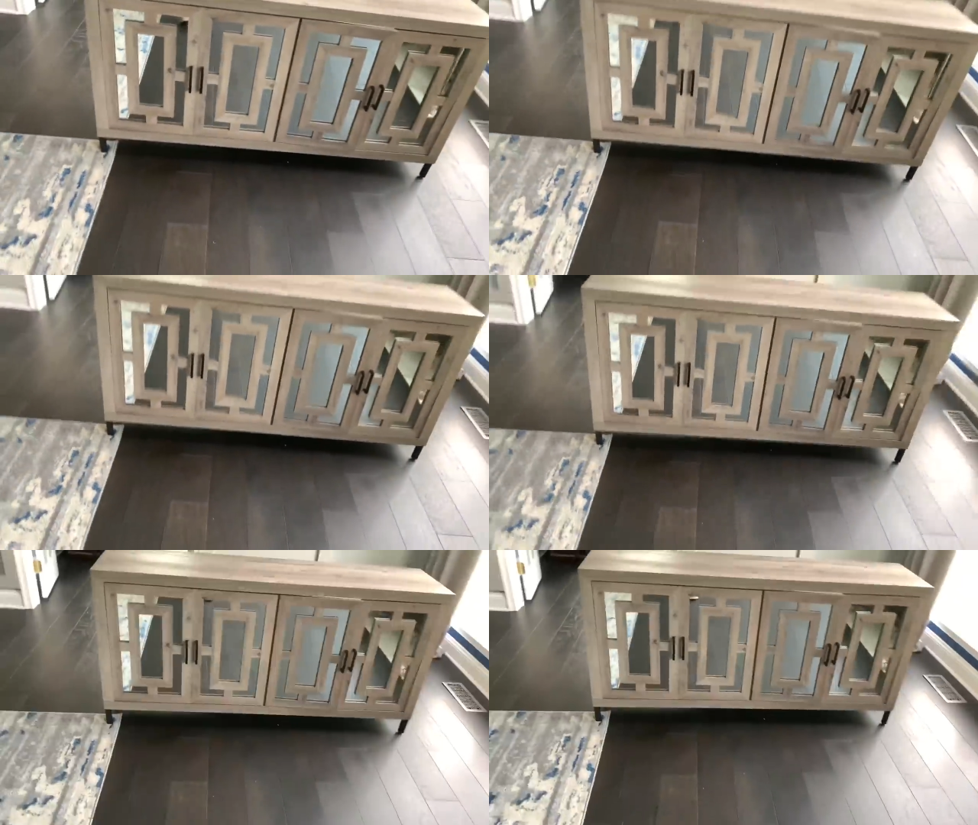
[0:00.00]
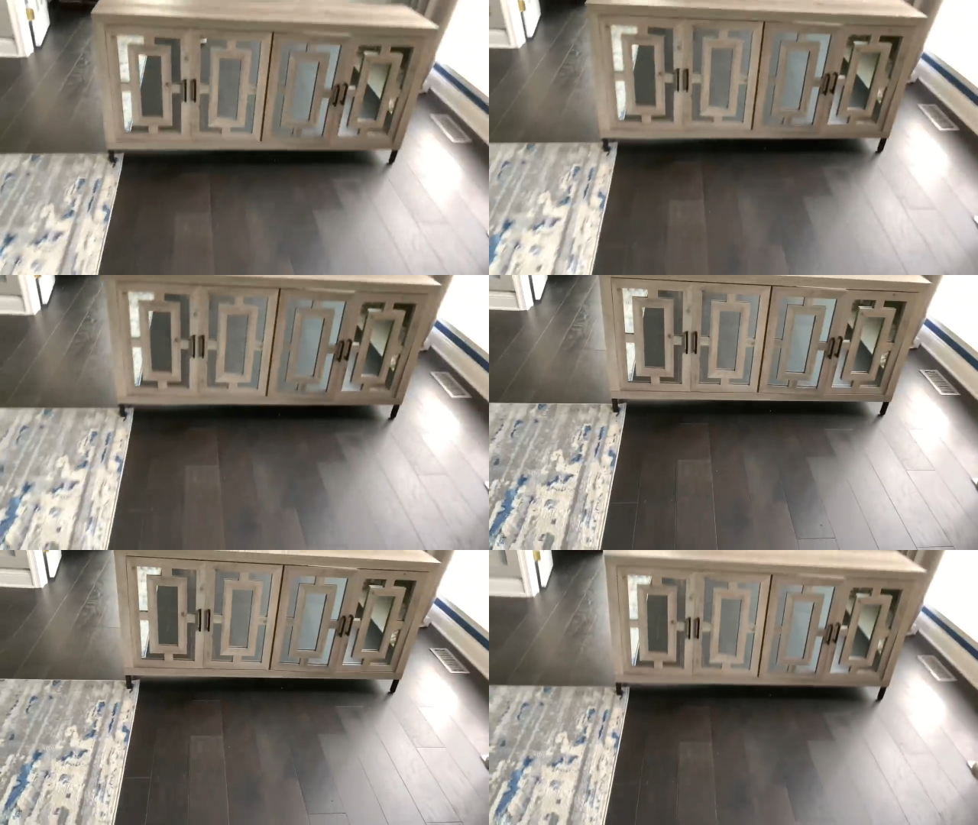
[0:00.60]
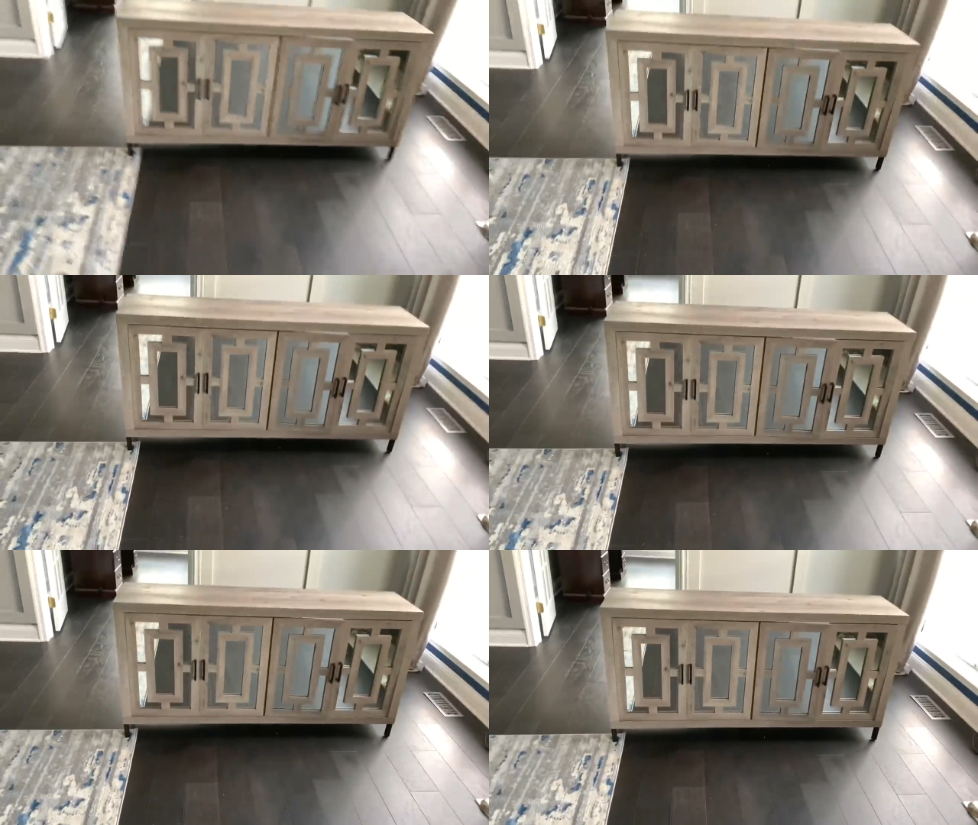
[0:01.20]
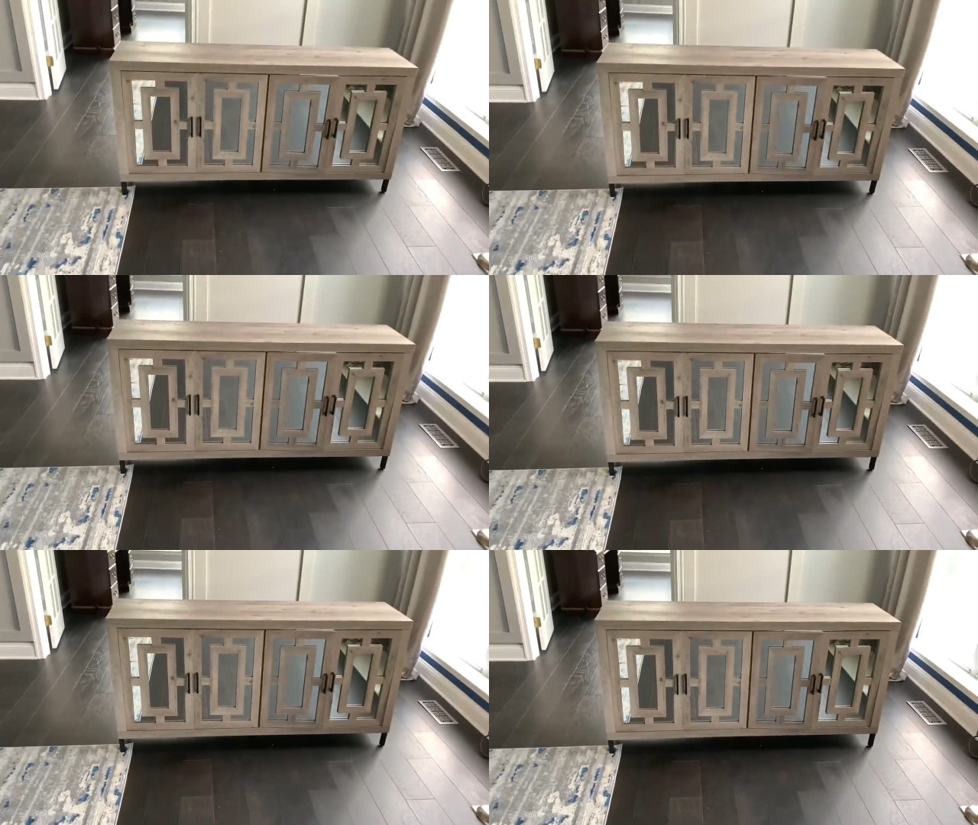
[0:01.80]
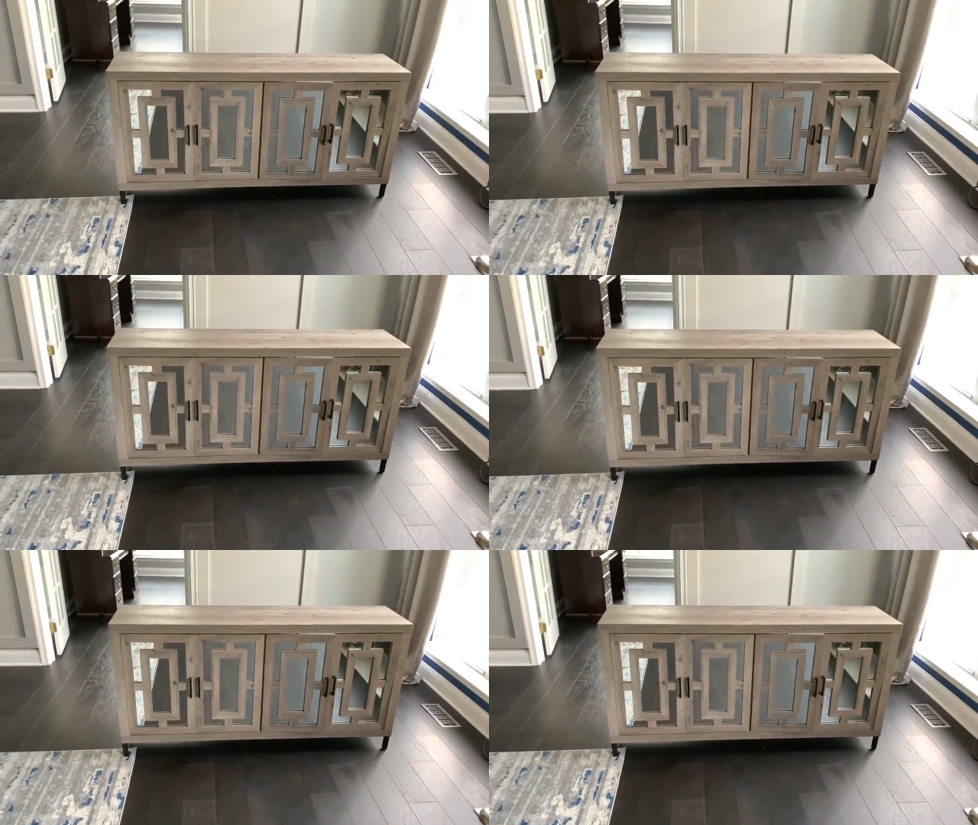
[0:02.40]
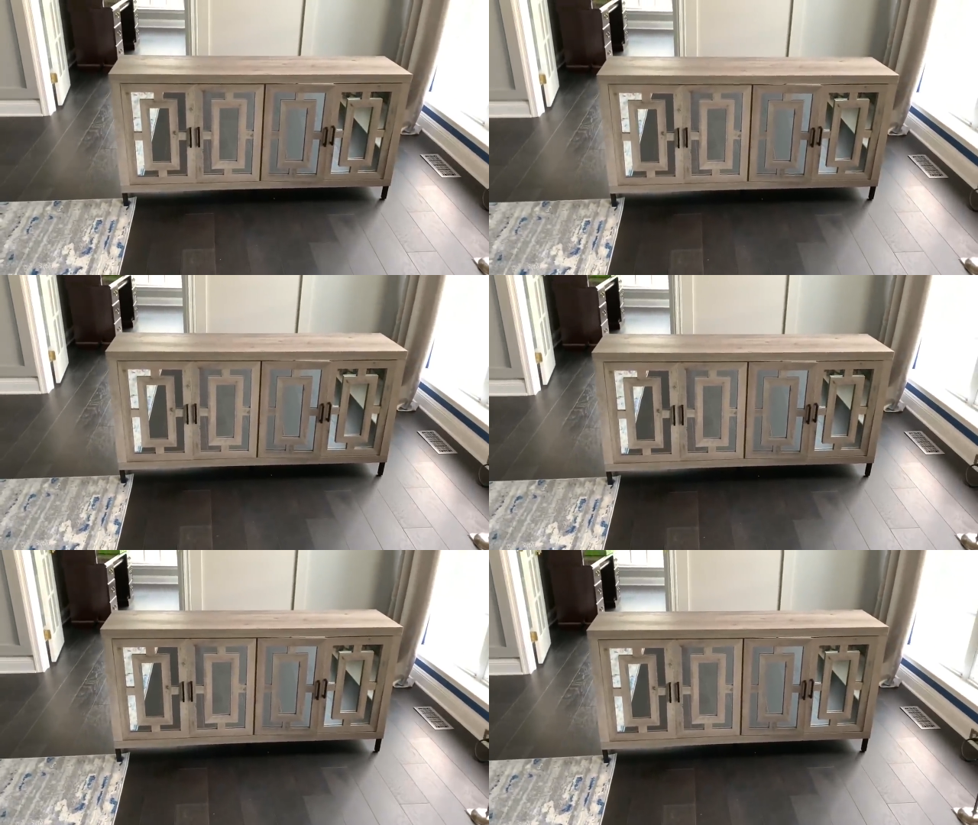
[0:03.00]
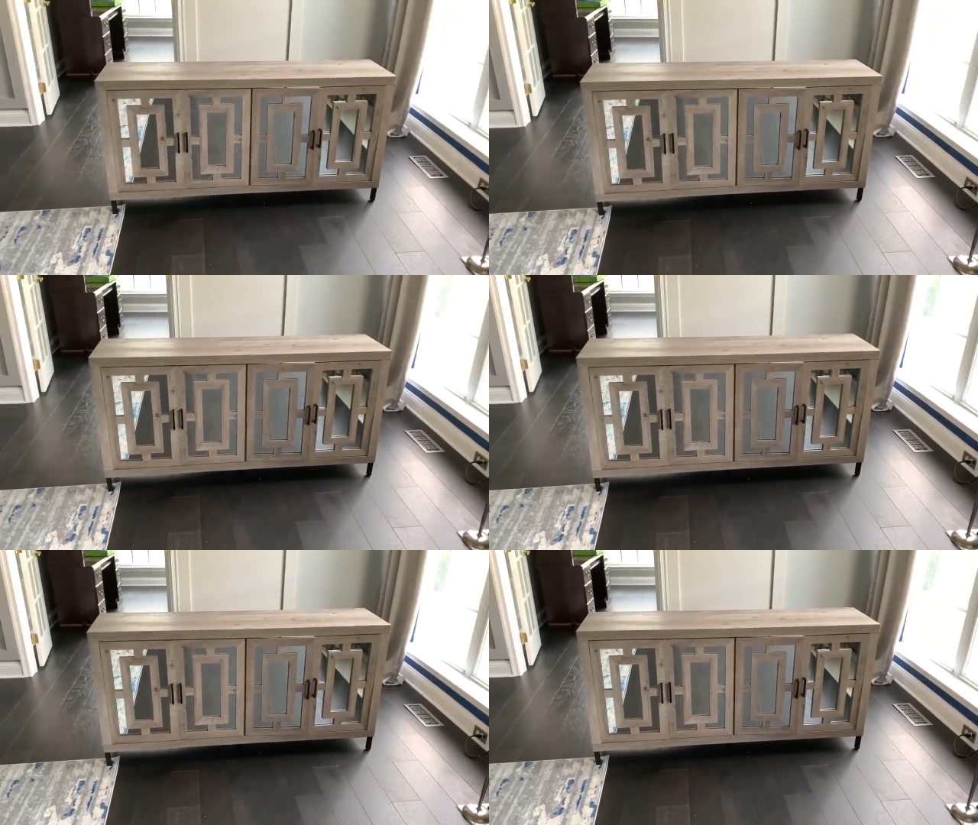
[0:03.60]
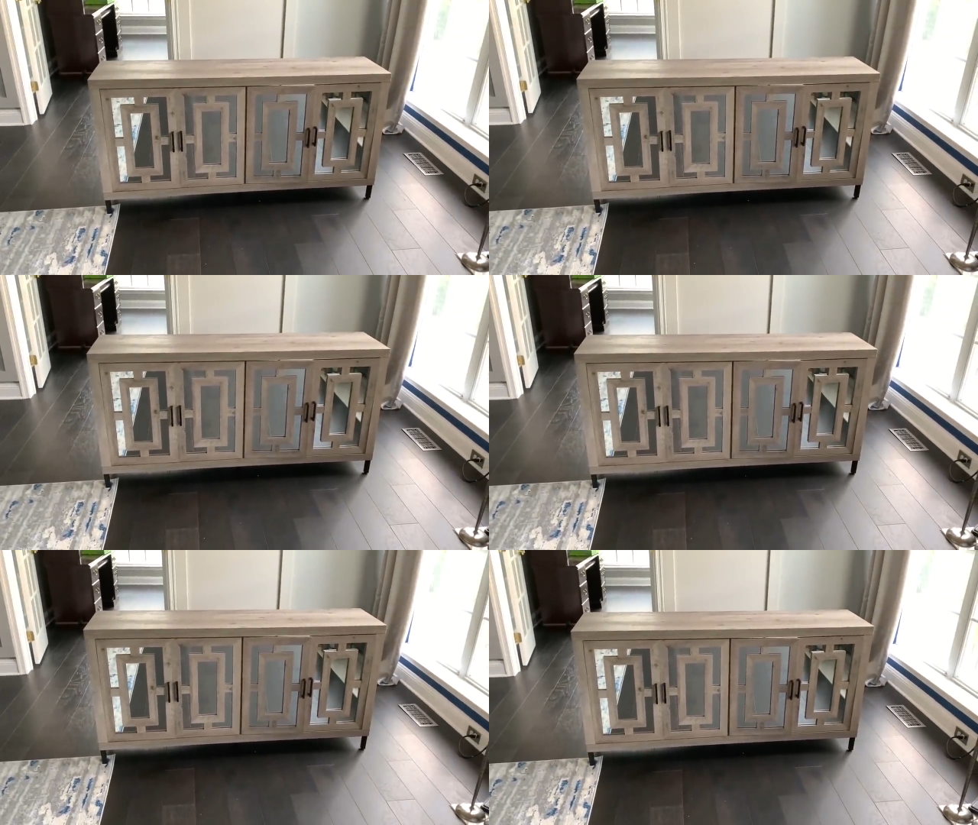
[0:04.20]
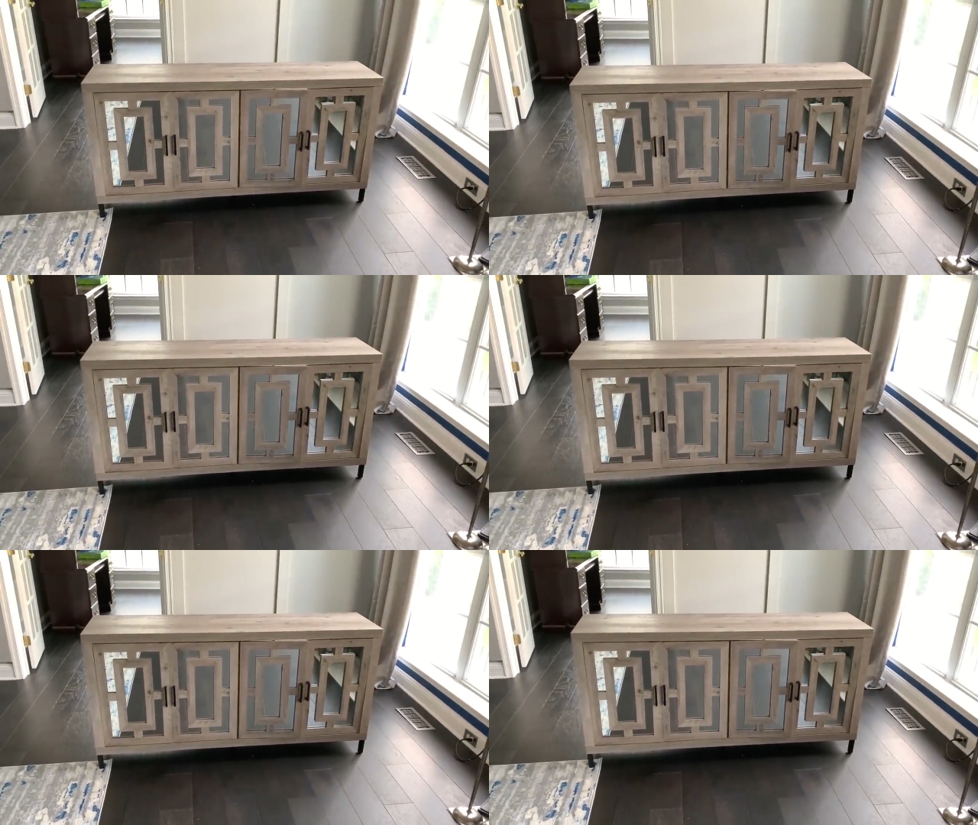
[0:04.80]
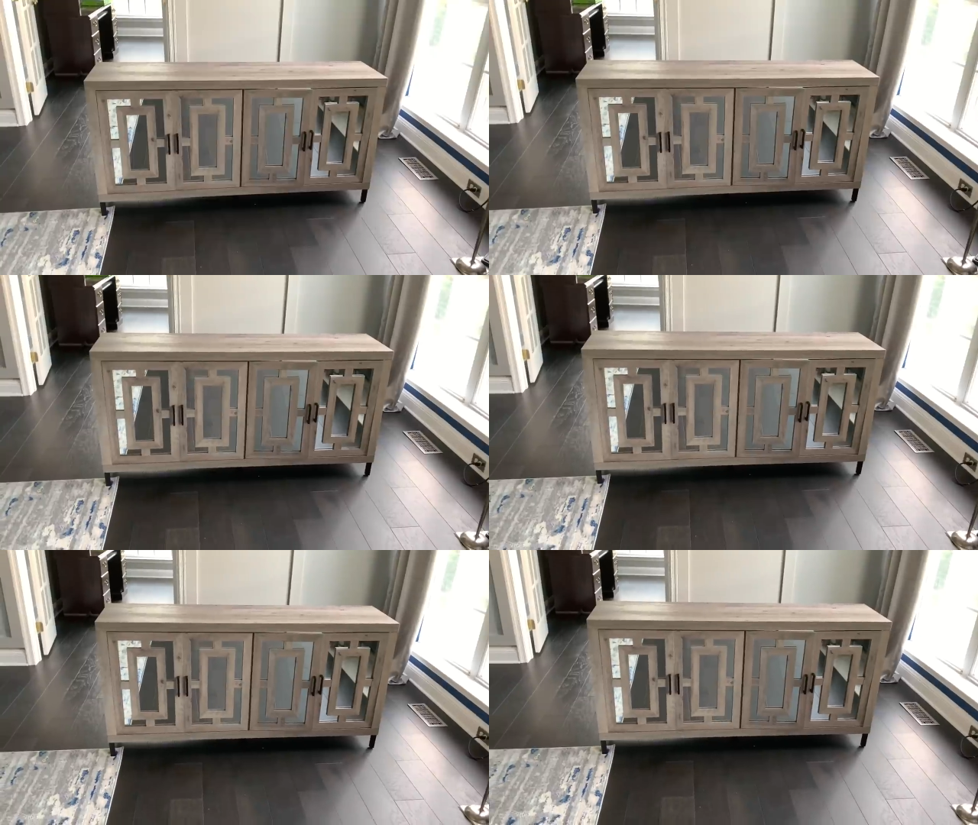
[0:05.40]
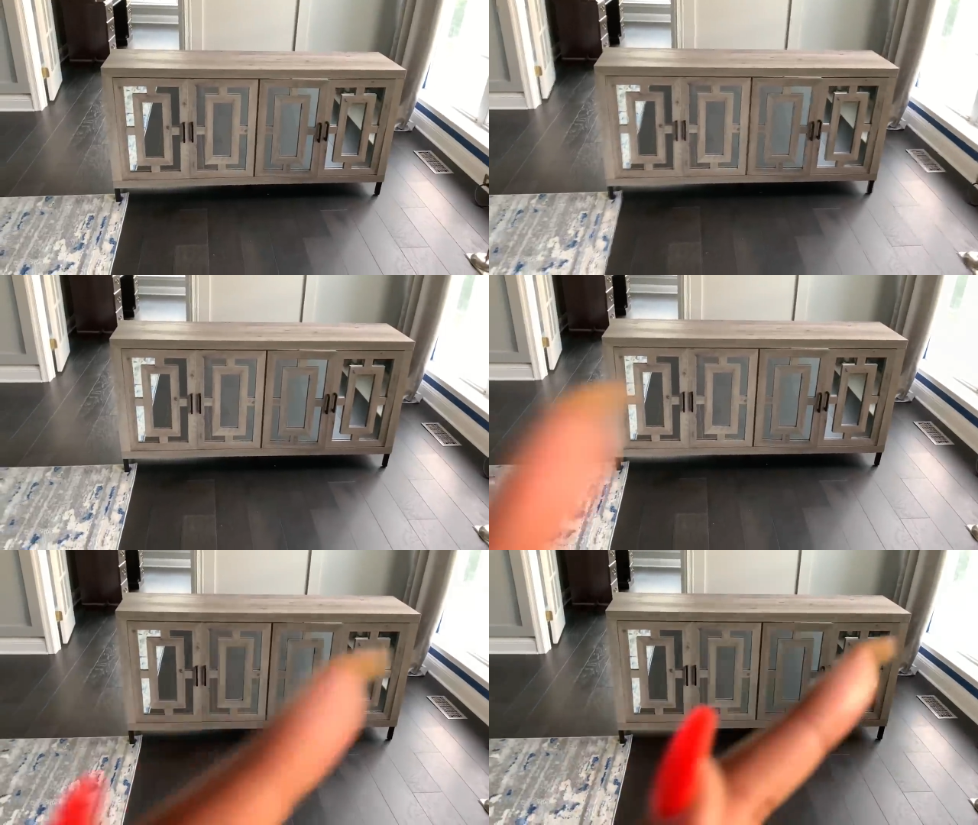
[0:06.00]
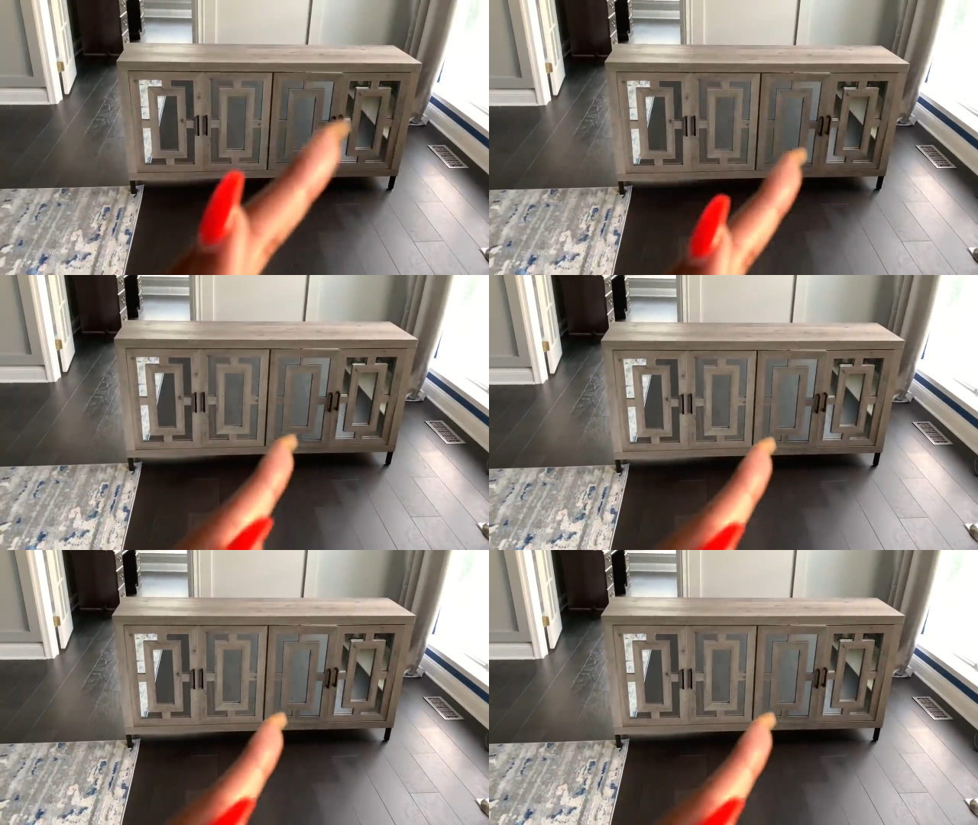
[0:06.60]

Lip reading: [unreadable: no face in view]